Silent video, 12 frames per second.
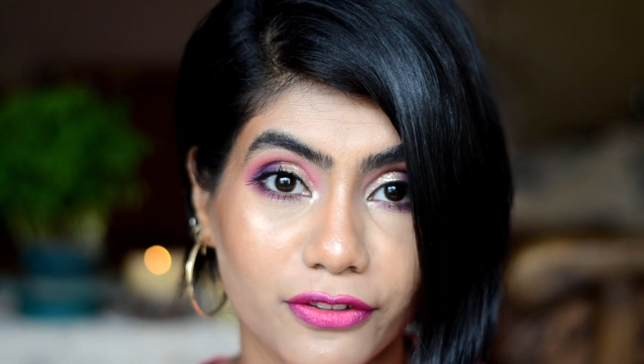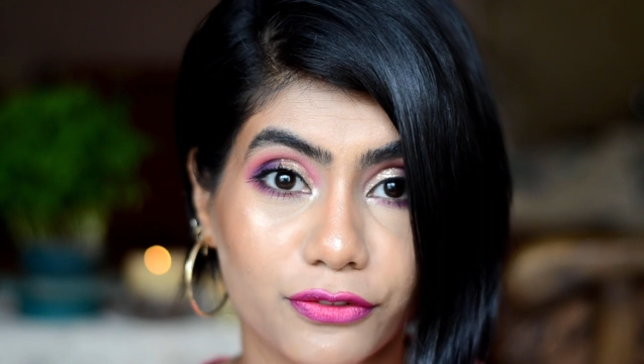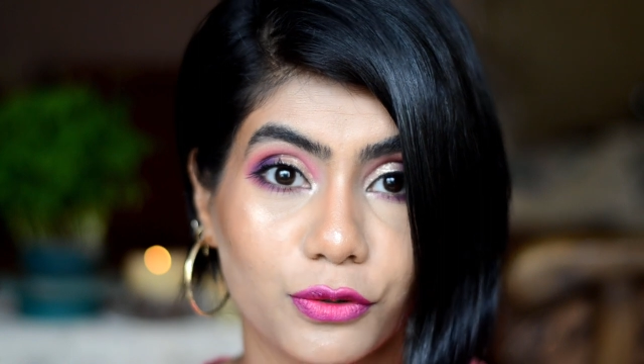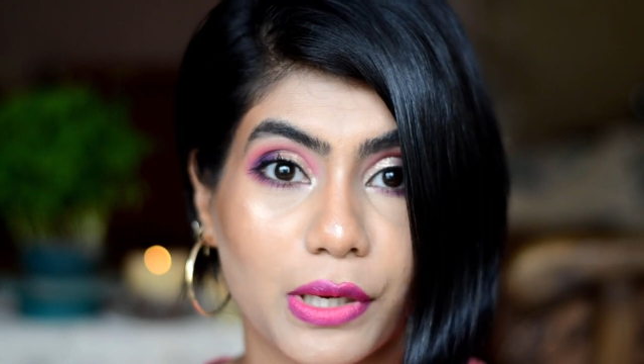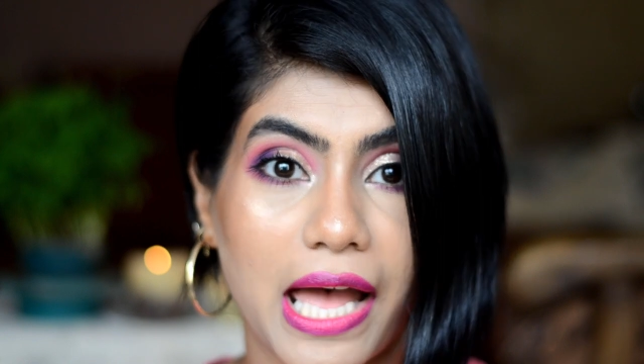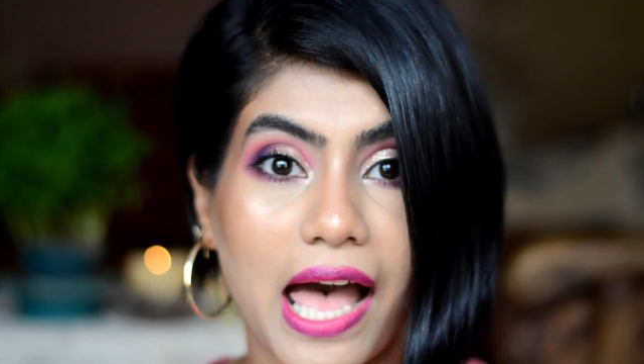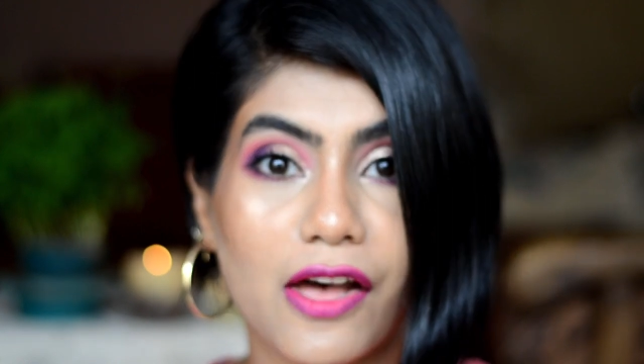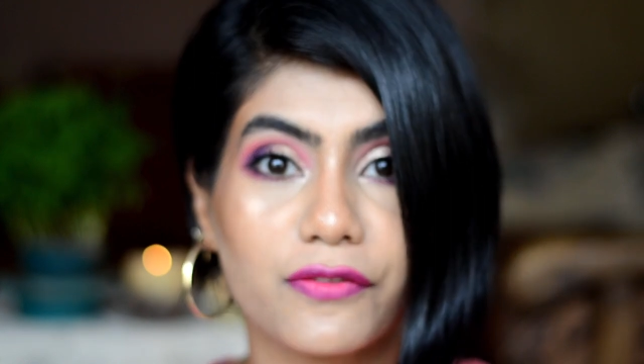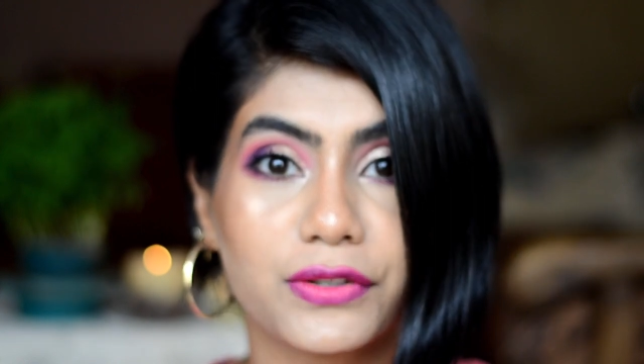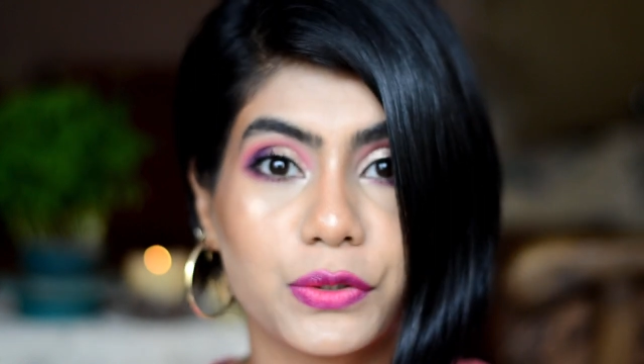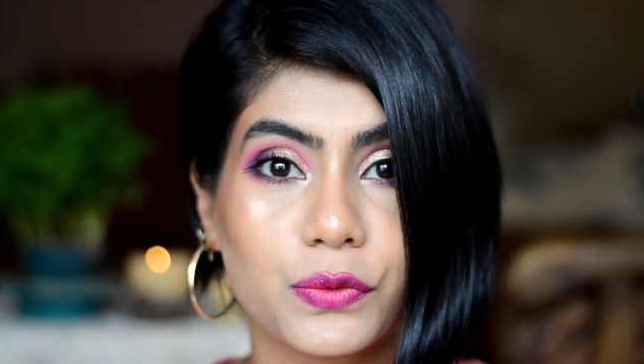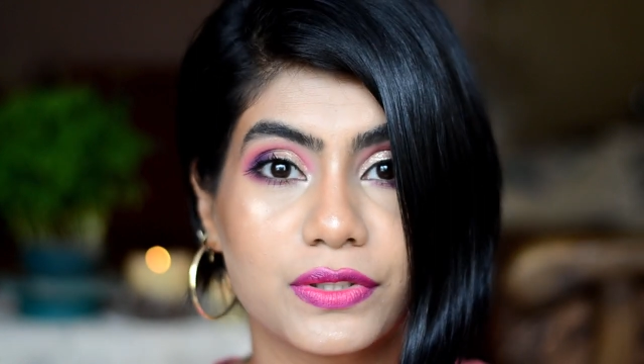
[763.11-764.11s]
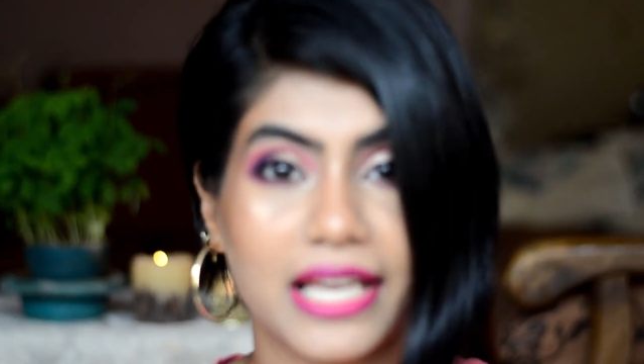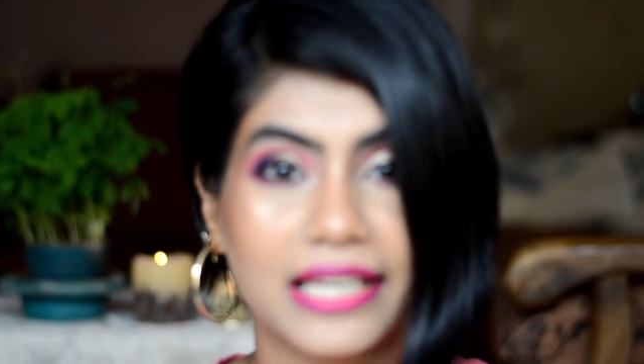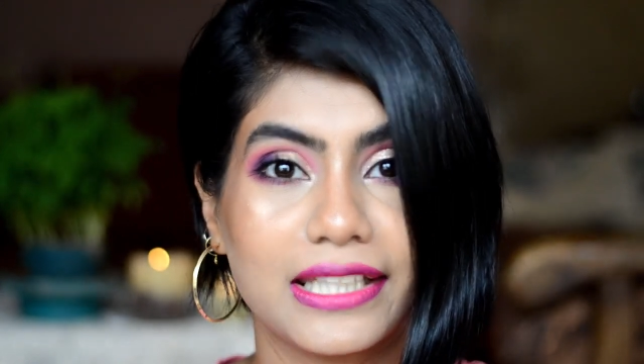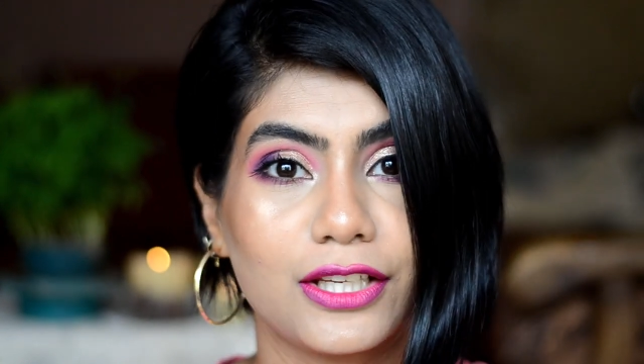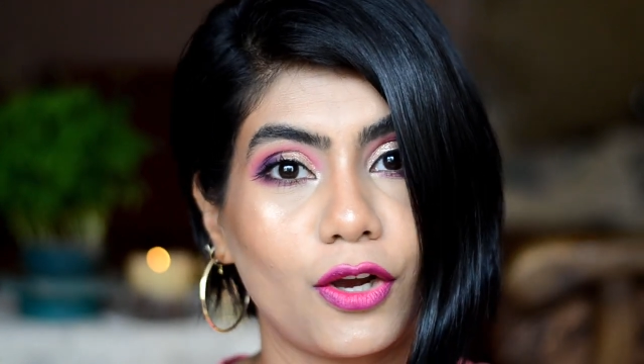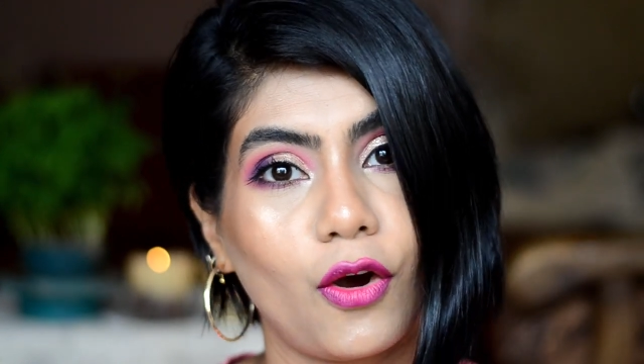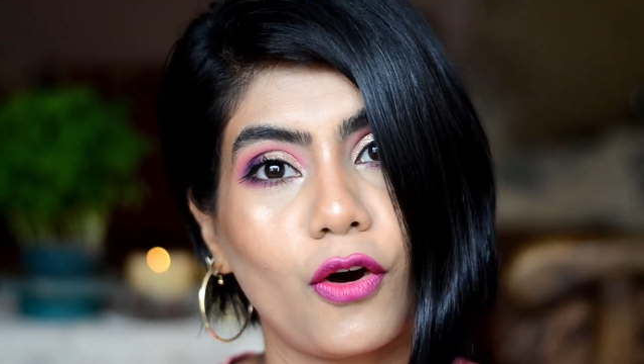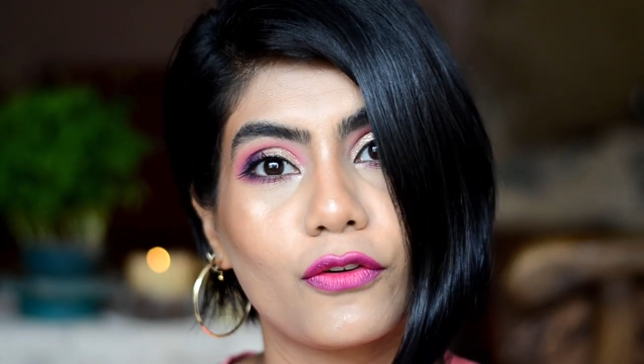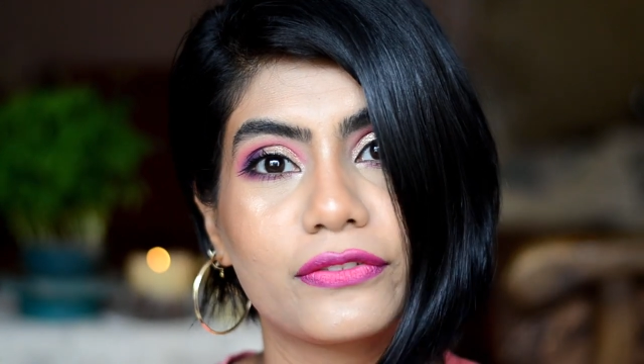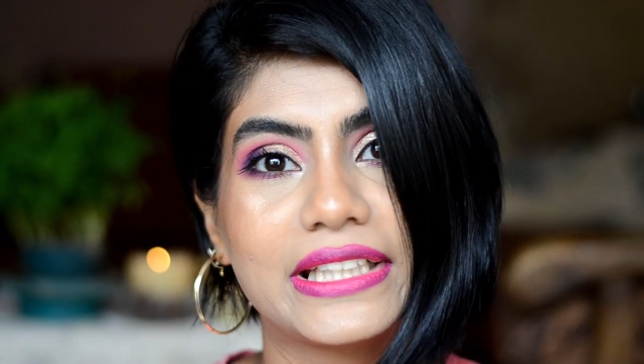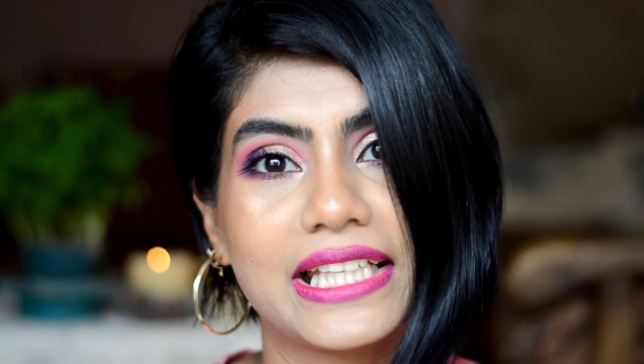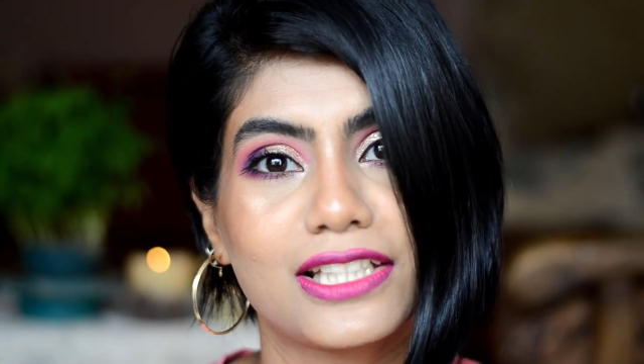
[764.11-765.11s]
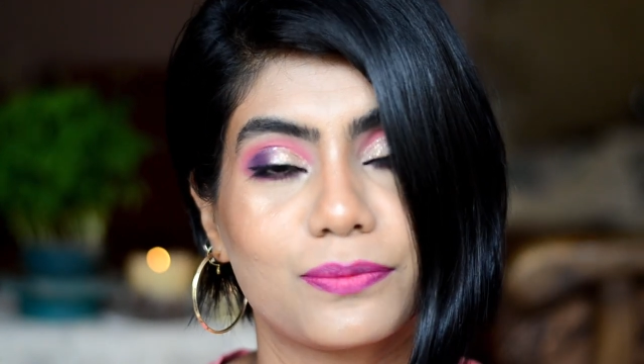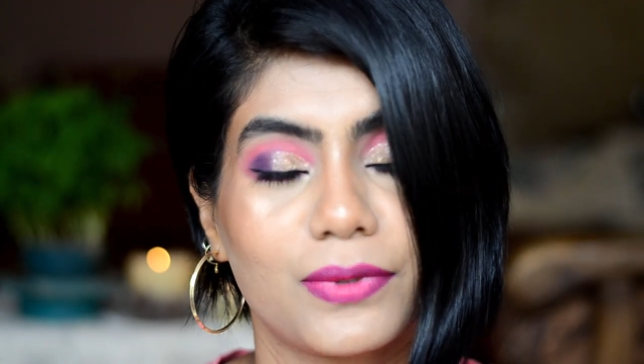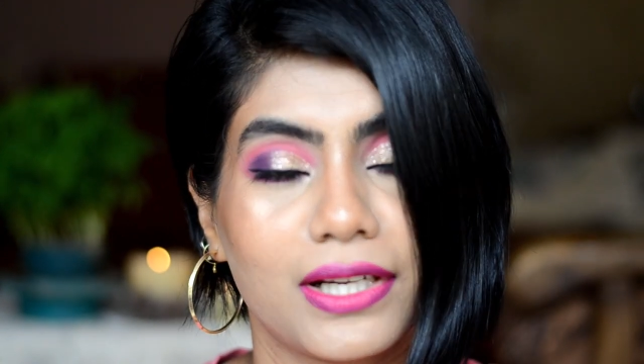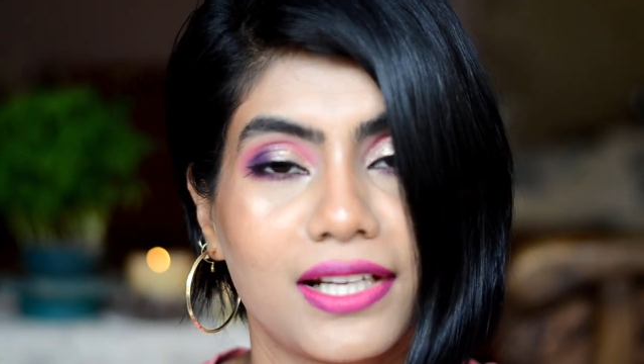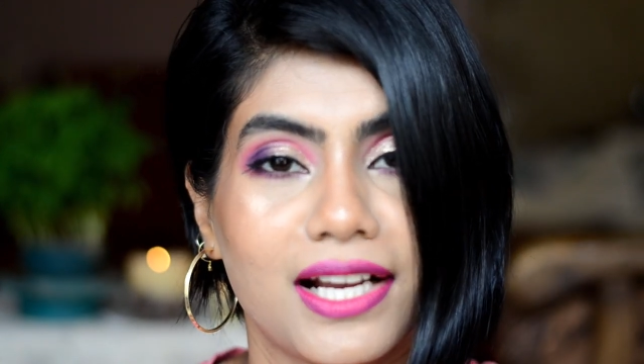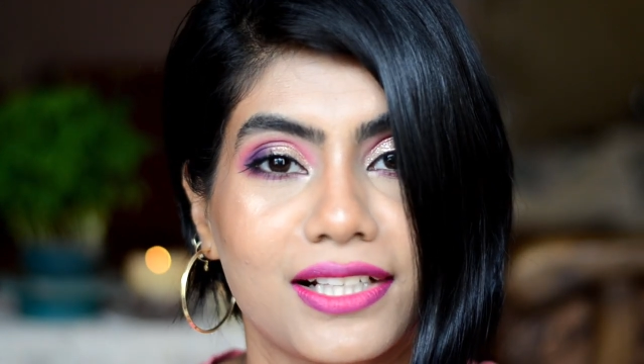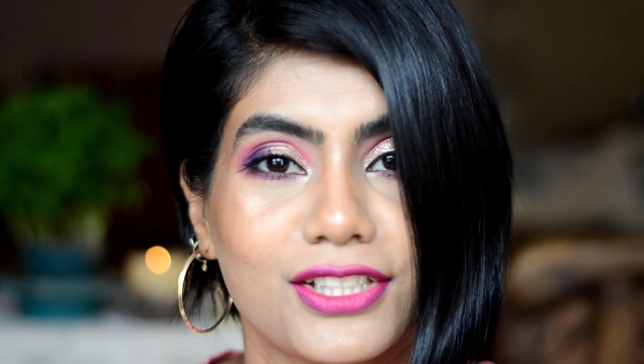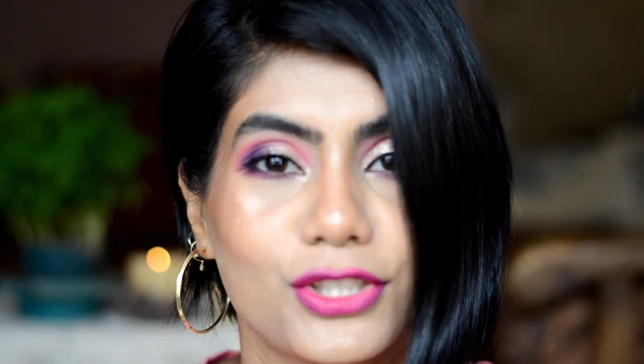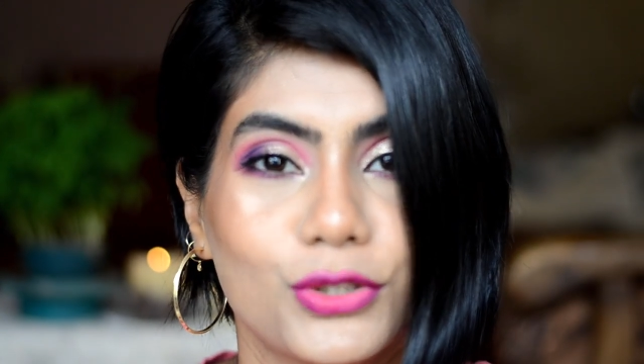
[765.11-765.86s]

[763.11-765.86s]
If you have used any of these products,